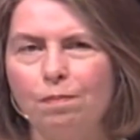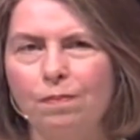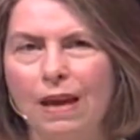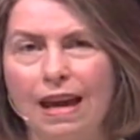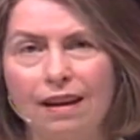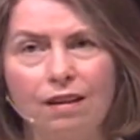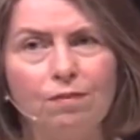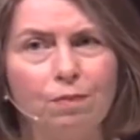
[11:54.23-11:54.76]

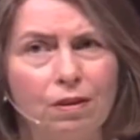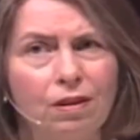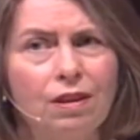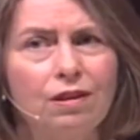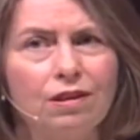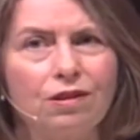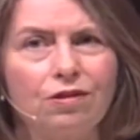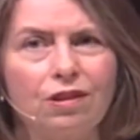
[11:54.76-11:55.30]
and
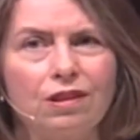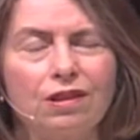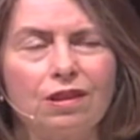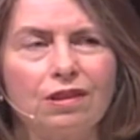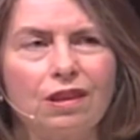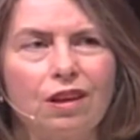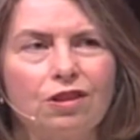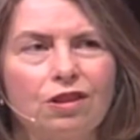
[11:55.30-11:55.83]
industry
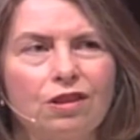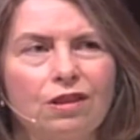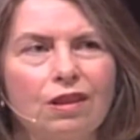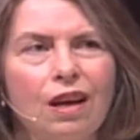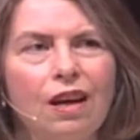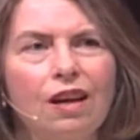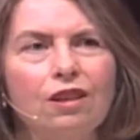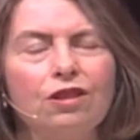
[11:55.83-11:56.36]
associations
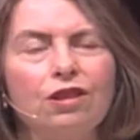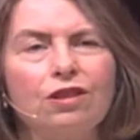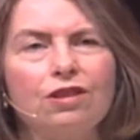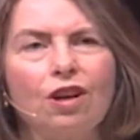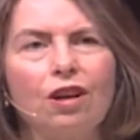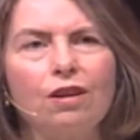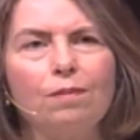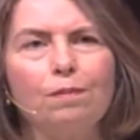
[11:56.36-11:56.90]
to
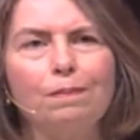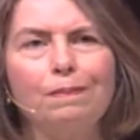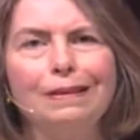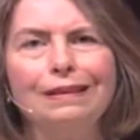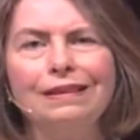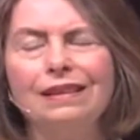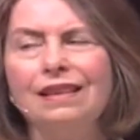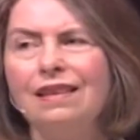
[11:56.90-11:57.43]
start
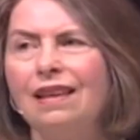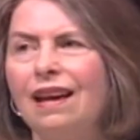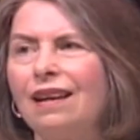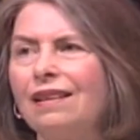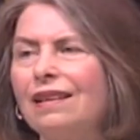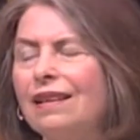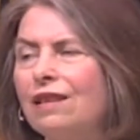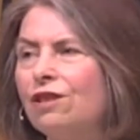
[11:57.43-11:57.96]
building
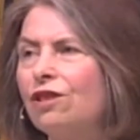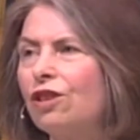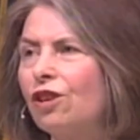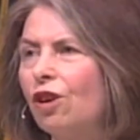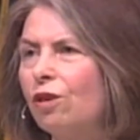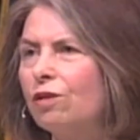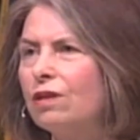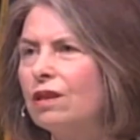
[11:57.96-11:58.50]
that into
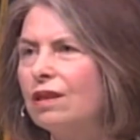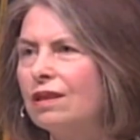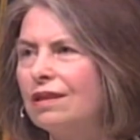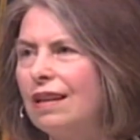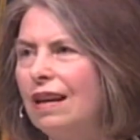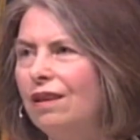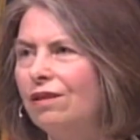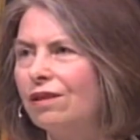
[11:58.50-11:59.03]
codes and
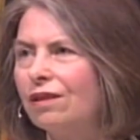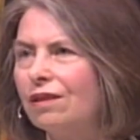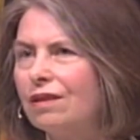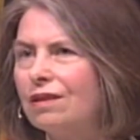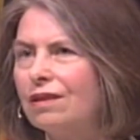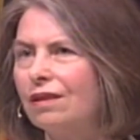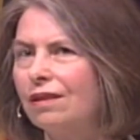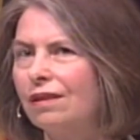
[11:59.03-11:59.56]

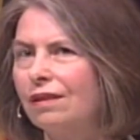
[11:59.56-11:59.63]
standards.